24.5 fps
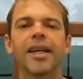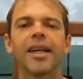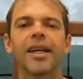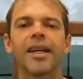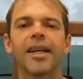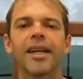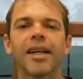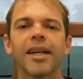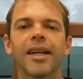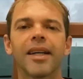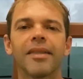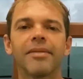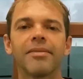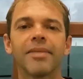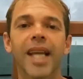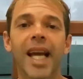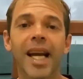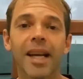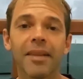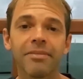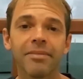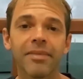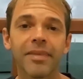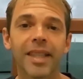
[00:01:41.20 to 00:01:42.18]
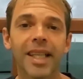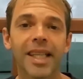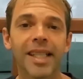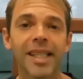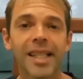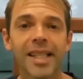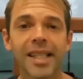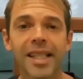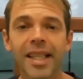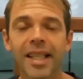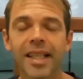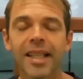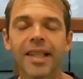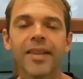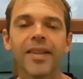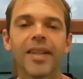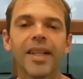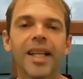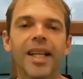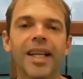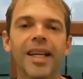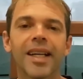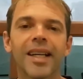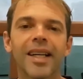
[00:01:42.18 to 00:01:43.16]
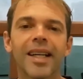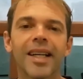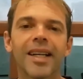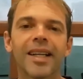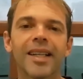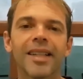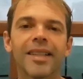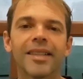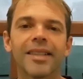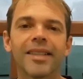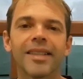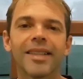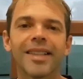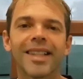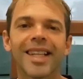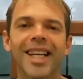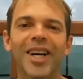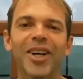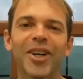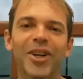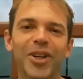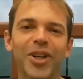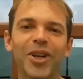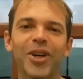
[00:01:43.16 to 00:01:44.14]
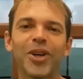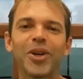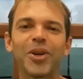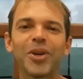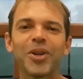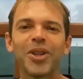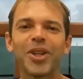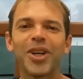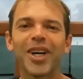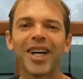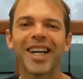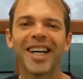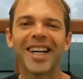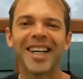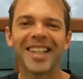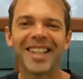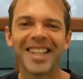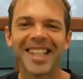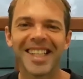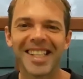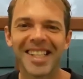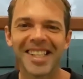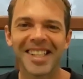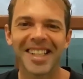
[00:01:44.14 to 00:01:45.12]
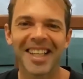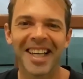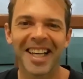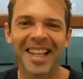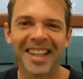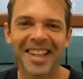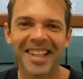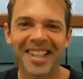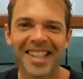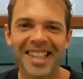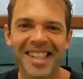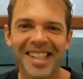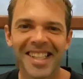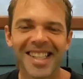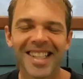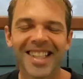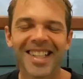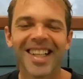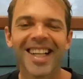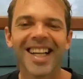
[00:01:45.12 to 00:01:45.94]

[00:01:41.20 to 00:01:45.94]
Uh, yeah, this is it. Oh no, no, this is not it.